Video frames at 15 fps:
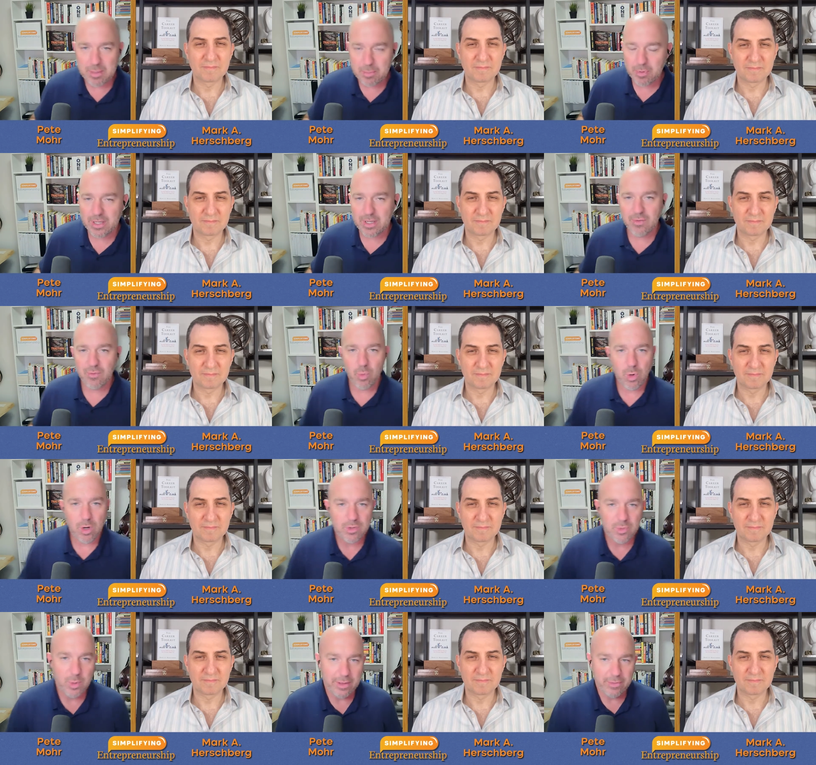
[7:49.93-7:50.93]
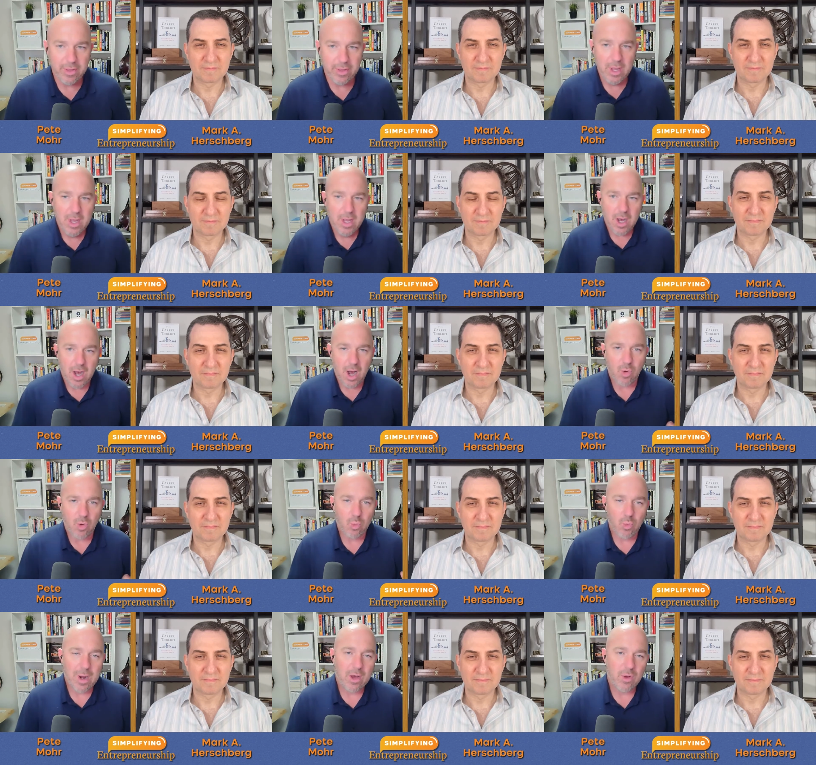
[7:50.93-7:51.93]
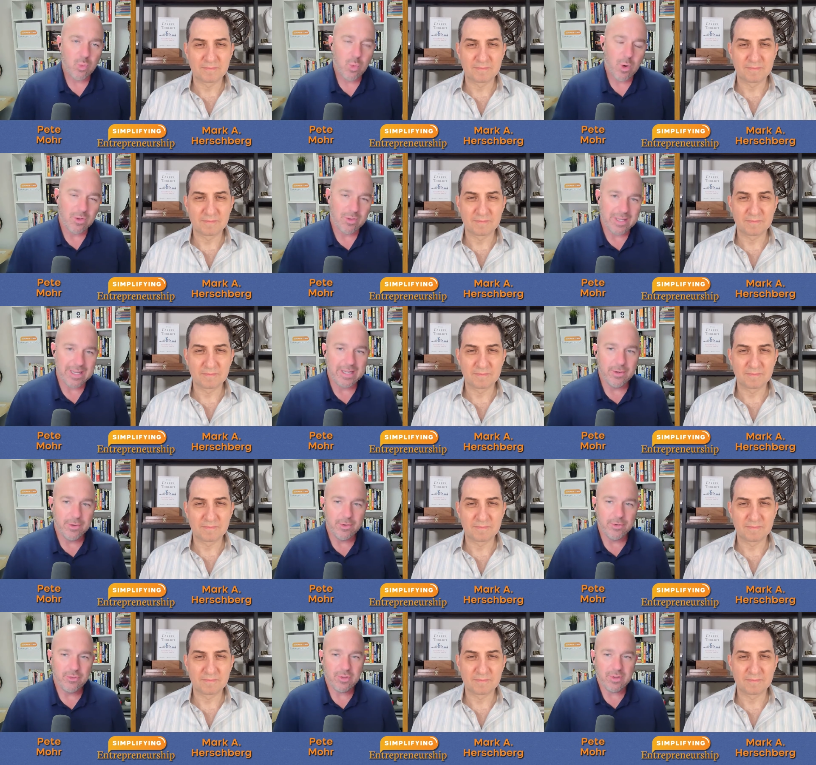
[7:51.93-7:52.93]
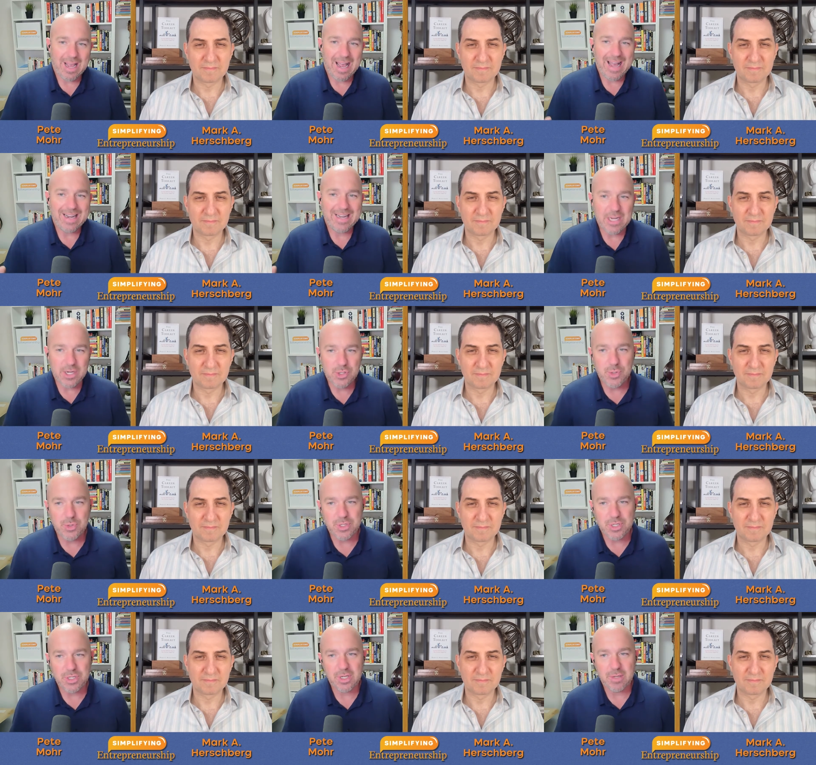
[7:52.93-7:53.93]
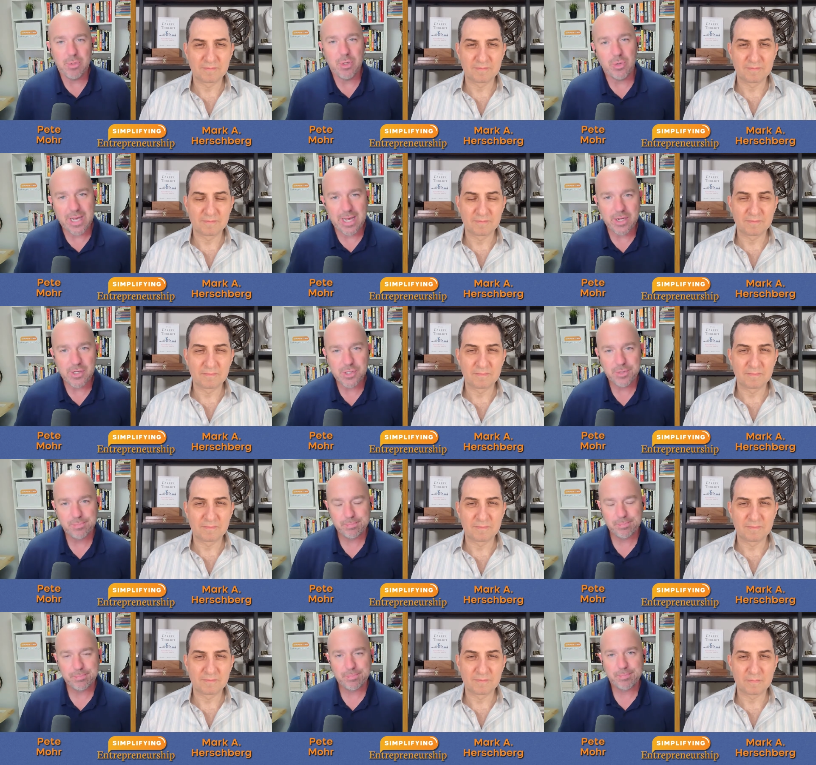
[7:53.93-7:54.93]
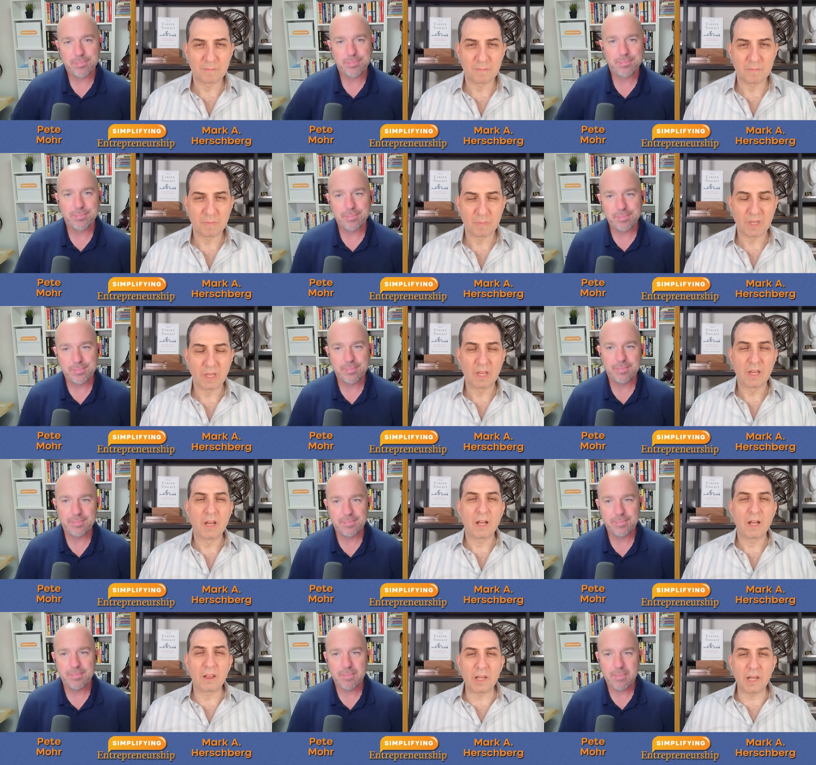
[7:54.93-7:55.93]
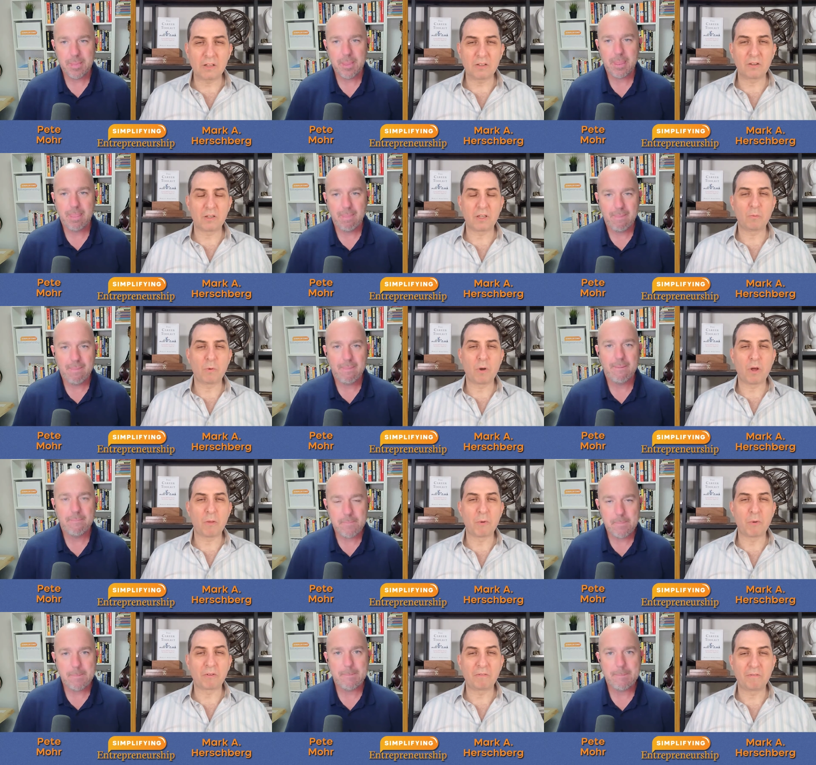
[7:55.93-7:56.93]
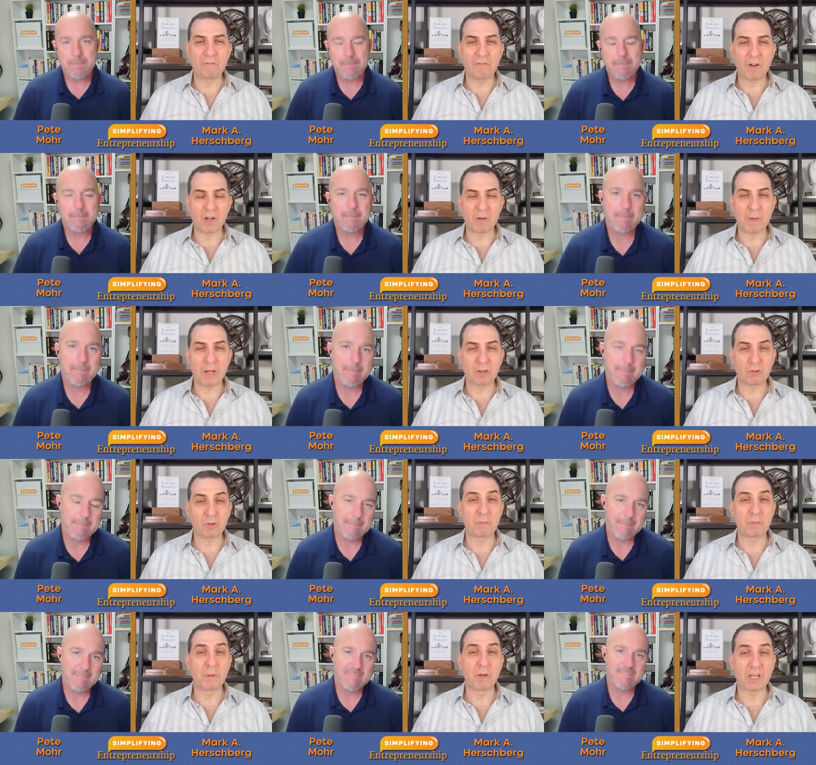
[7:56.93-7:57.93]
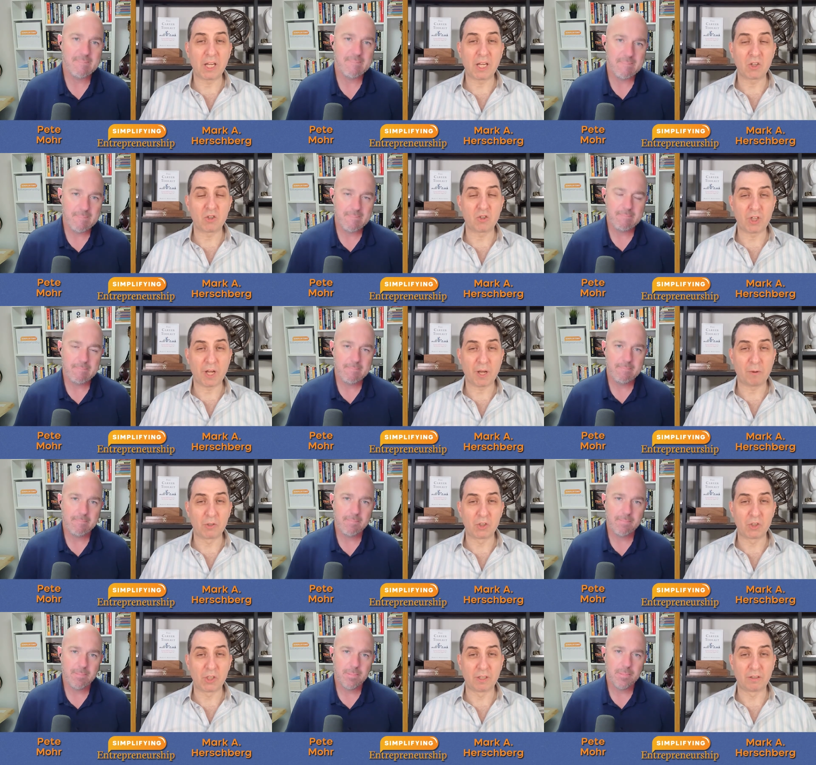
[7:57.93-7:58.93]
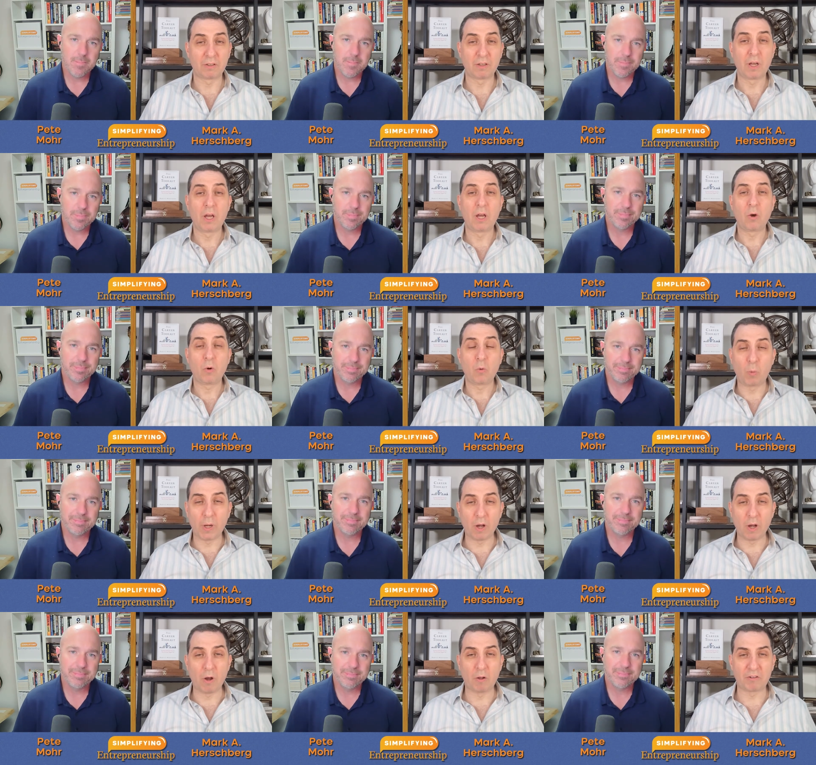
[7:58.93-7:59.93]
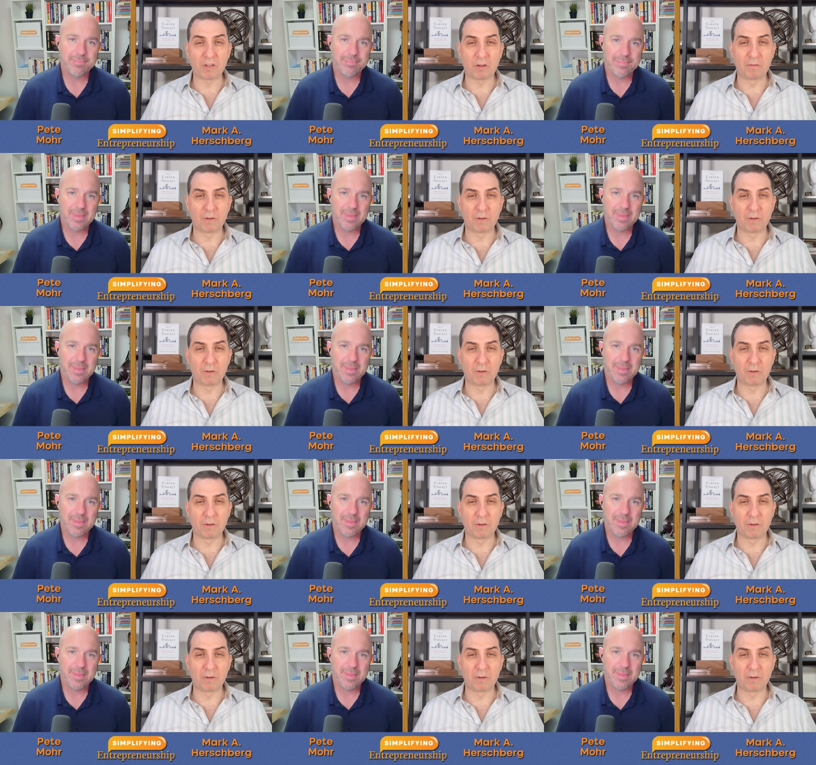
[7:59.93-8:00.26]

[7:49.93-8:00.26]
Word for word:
Speaker 1: people that you've worked with around where leaders had issues in communication?
Speaker 2: Let's look at one of the most fundamental communication challenges we all suffer